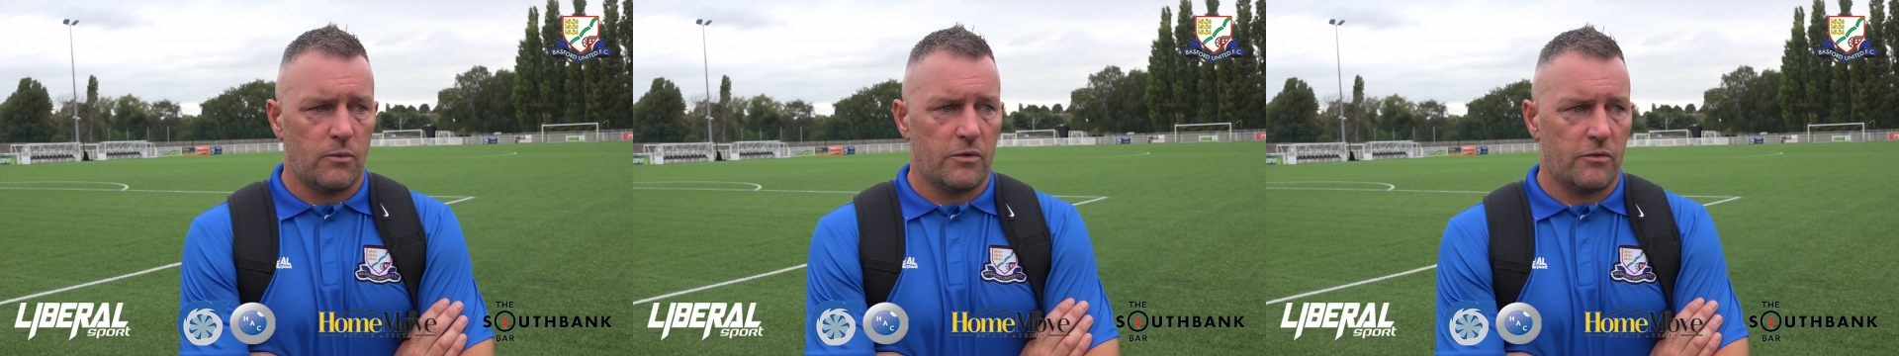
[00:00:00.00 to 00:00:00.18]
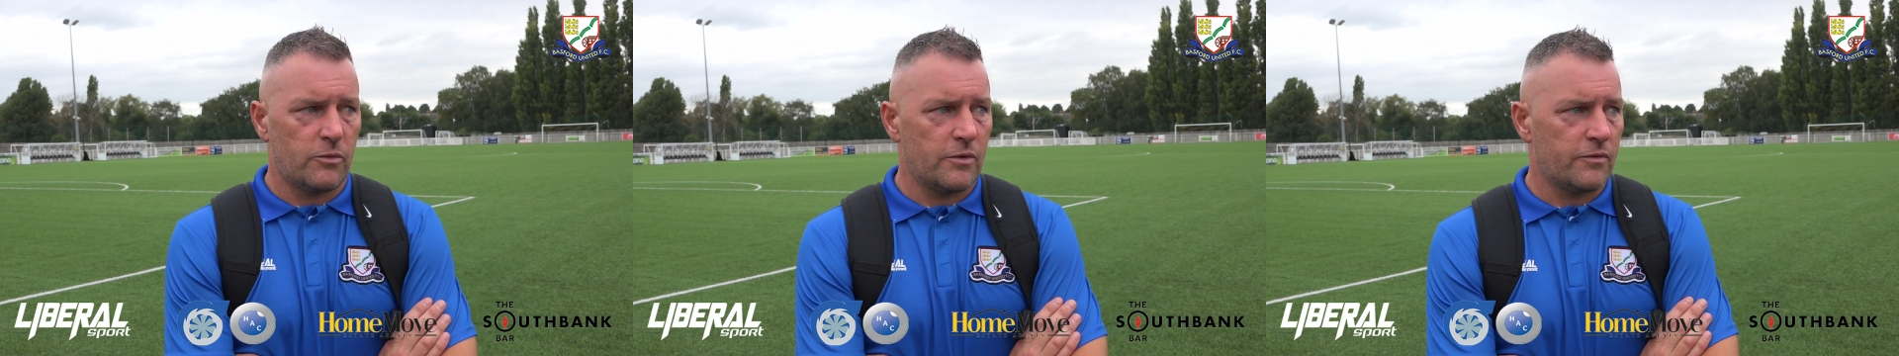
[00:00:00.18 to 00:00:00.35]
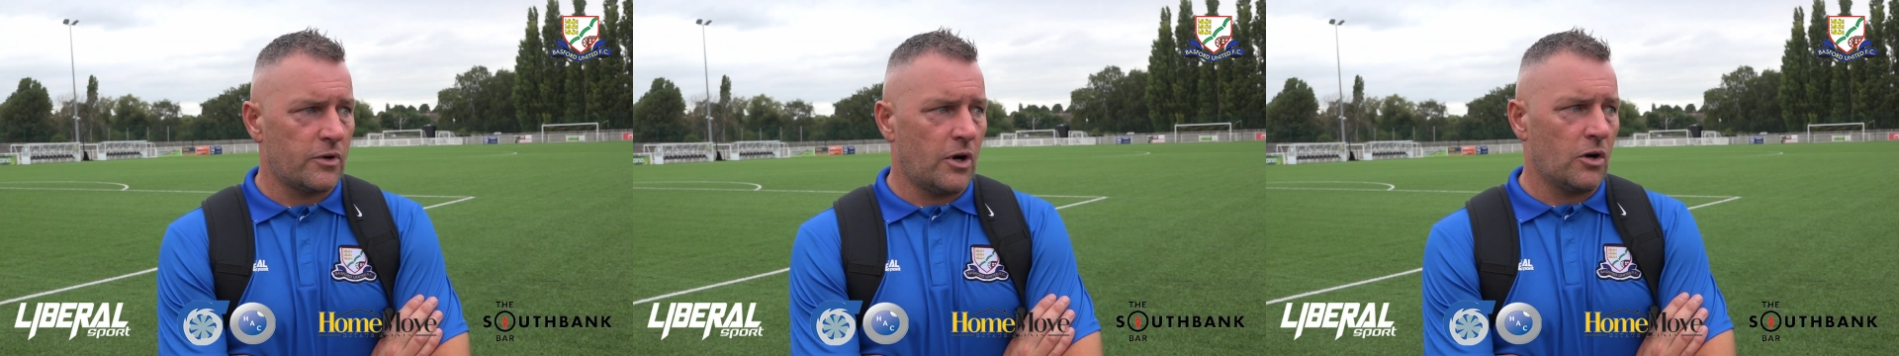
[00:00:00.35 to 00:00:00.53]
we've
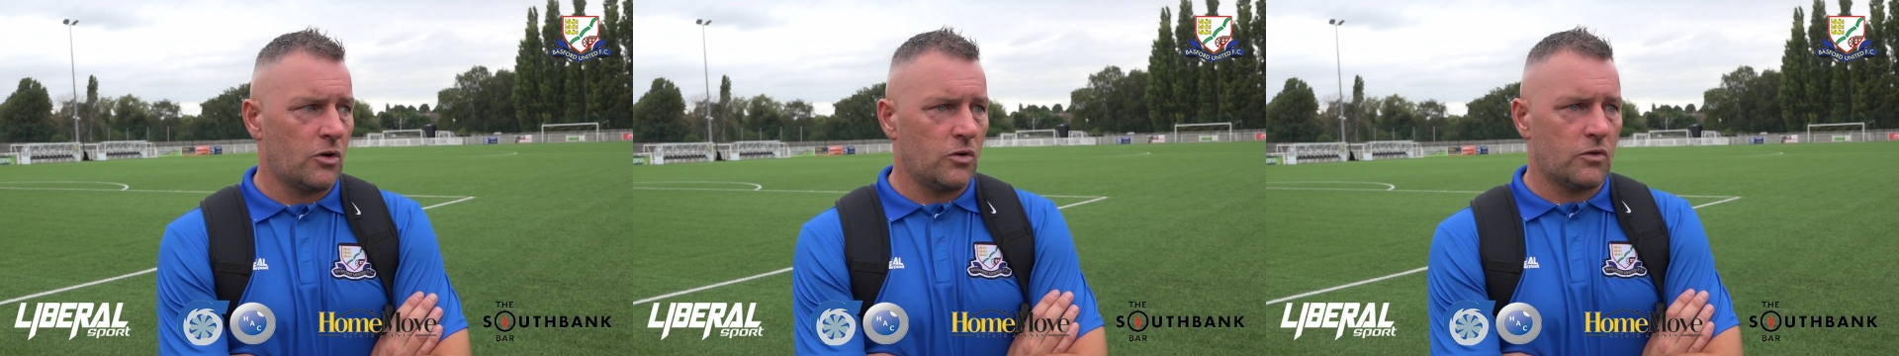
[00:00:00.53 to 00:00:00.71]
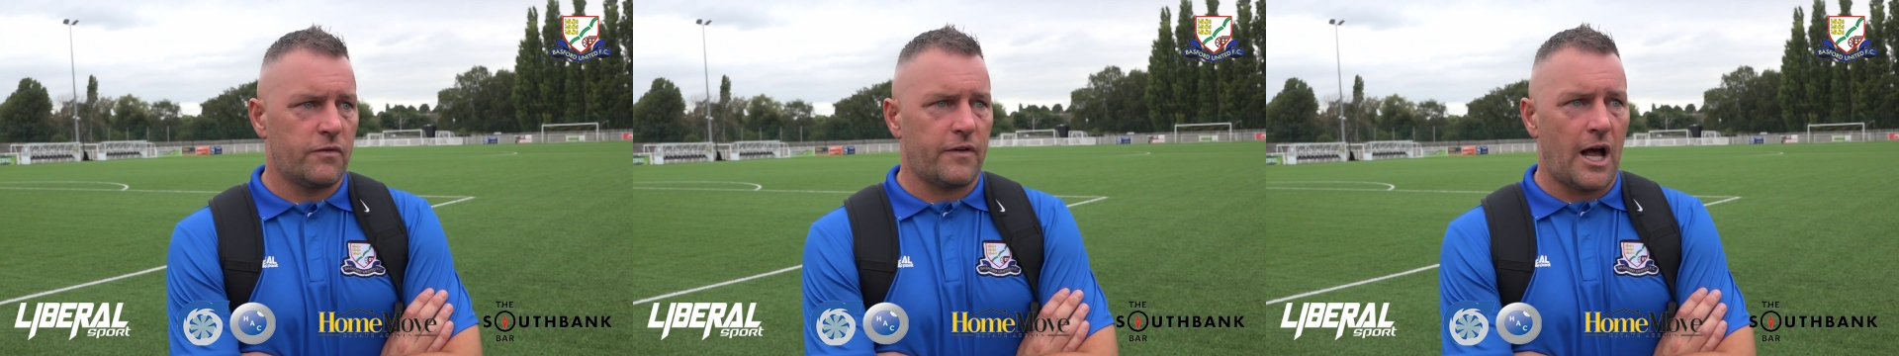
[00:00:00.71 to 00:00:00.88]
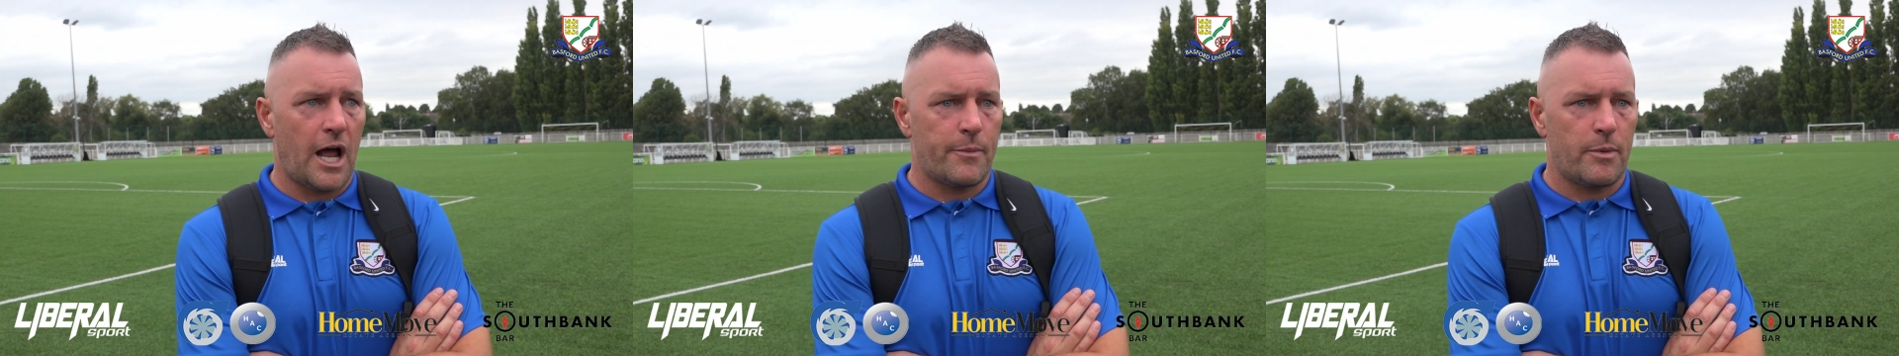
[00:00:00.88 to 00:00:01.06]
got a good
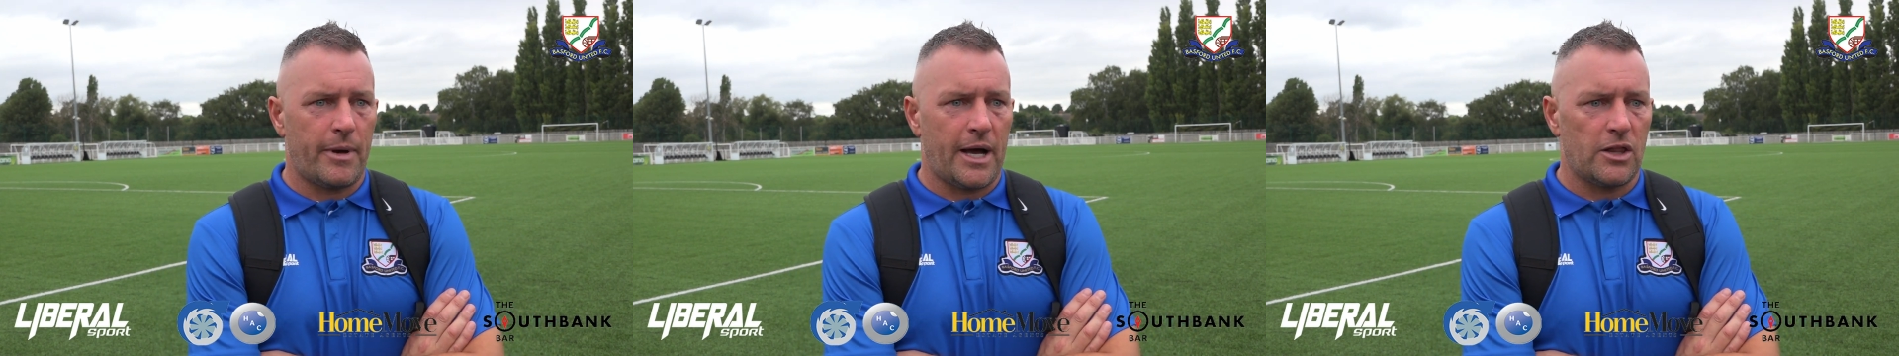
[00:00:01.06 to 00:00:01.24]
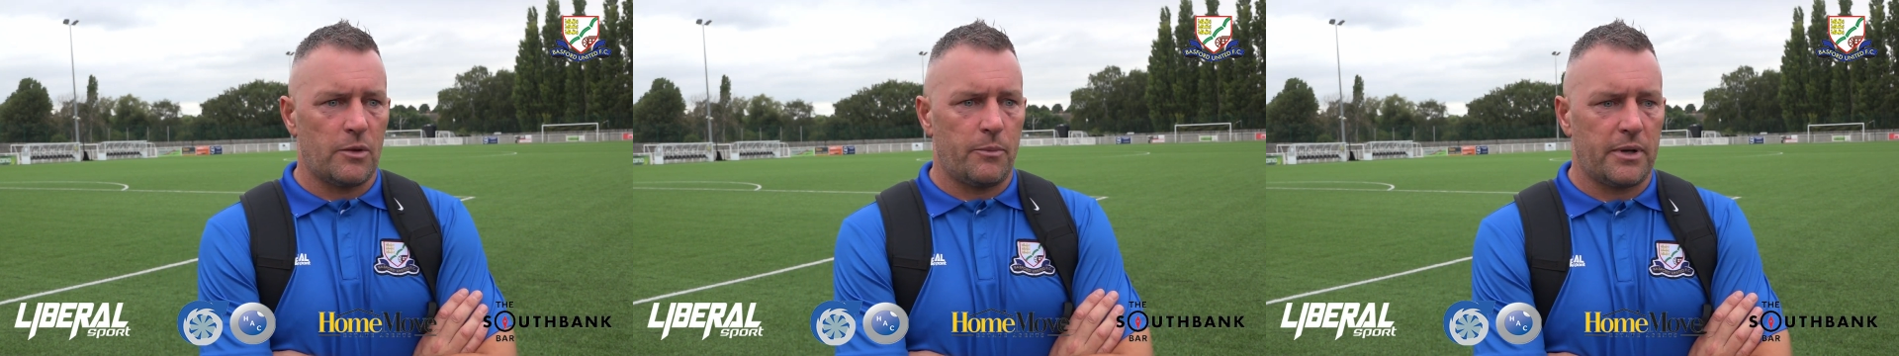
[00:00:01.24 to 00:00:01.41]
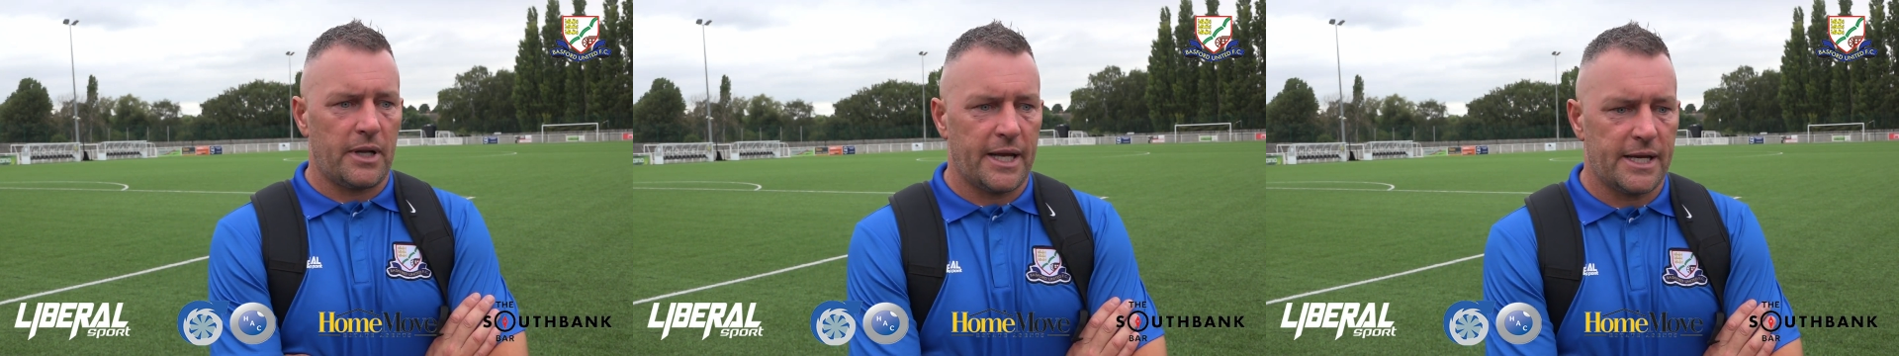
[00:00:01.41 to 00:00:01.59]
vibe about
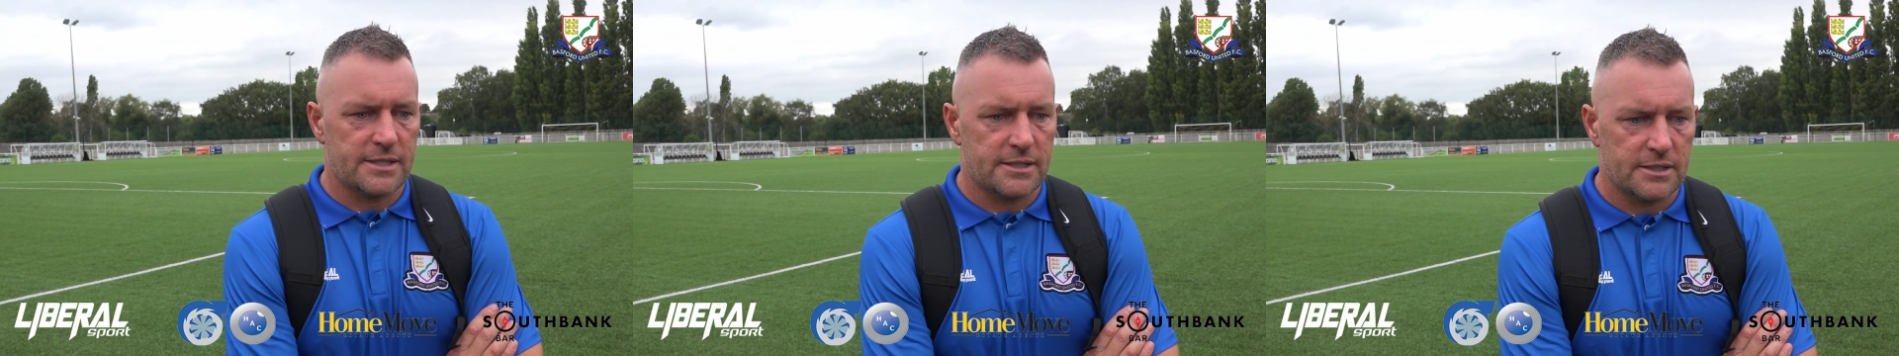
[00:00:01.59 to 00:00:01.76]
the place,